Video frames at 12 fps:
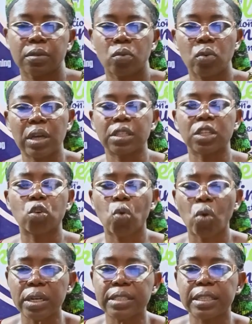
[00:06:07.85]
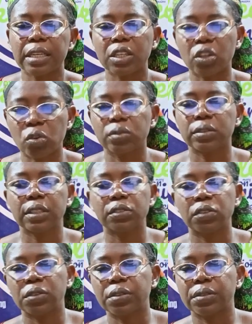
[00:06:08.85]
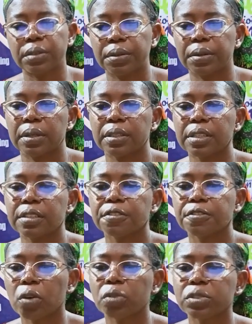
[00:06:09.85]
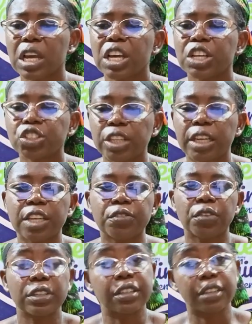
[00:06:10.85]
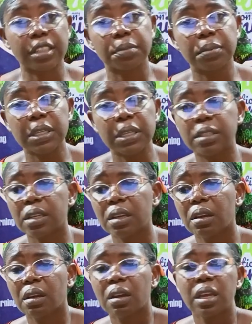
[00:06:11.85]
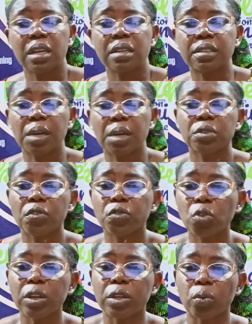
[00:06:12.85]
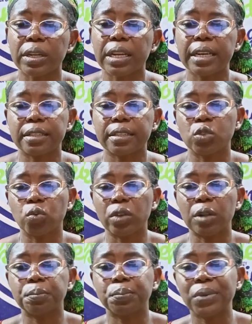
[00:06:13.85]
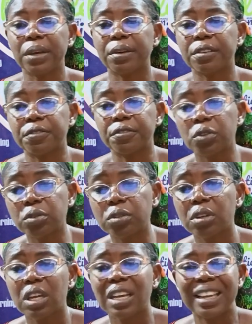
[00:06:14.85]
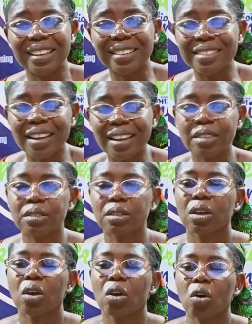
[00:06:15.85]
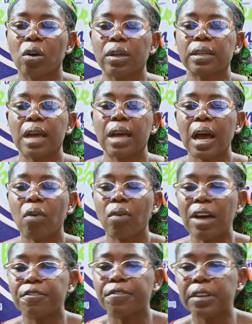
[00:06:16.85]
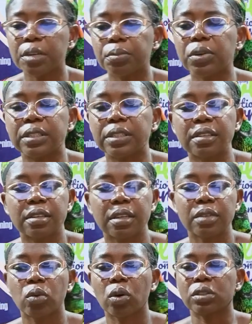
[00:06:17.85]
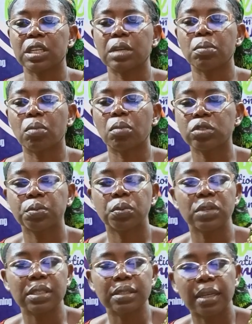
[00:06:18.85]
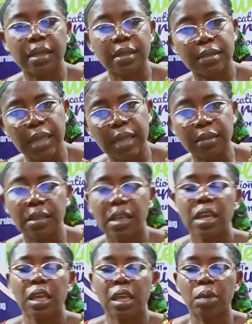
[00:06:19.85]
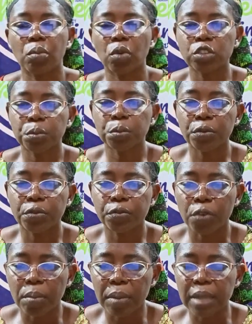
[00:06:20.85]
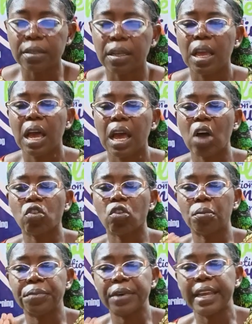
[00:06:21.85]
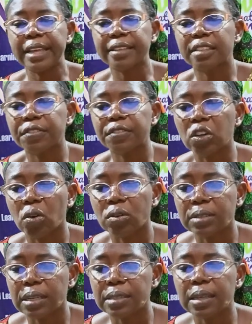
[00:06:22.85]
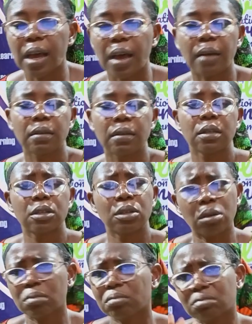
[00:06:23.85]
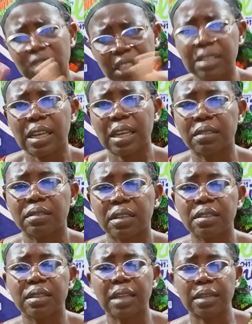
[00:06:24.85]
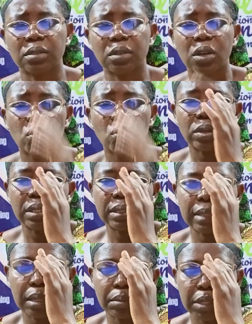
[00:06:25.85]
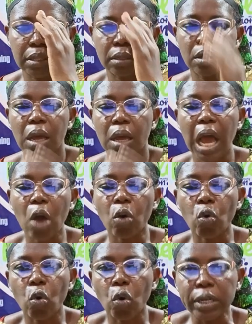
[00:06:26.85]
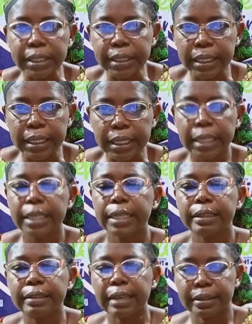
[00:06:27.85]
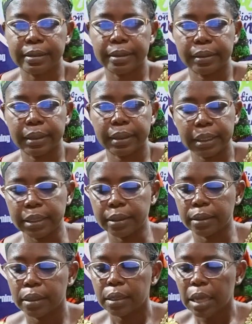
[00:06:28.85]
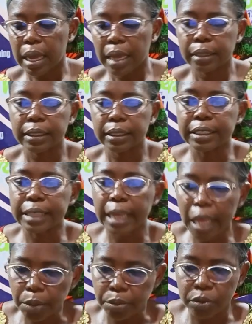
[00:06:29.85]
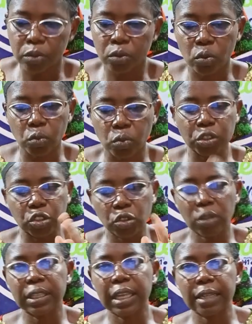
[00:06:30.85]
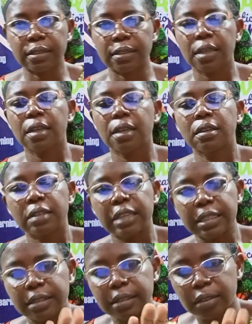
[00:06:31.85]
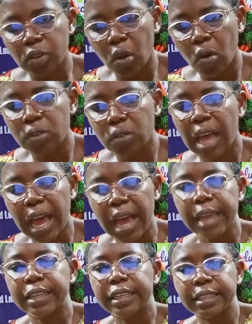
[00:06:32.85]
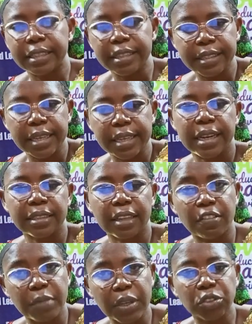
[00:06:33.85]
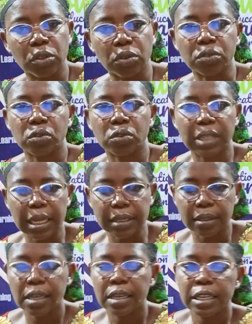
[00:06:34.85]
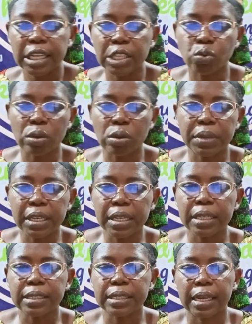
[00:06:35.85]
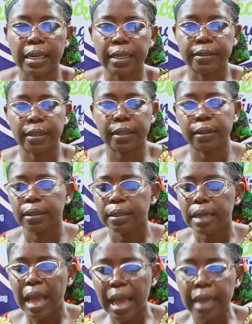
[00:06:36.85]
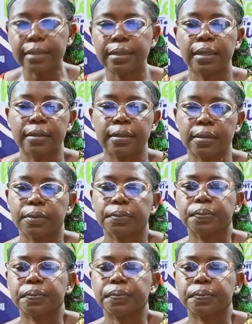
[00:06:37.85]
One, the quality and the content of the cereal. This involves checking for the credibility in terms of knowing whether it is well peer reviewed, indexed, and how available it is in what? In multiple internet sites, in multiple formats, how comprehensive the contents are. You know, these are the things that will determine how quality that cereal is. And it helps to be sure that it scores high in these areas I've mentioned so that it will be selected. Access.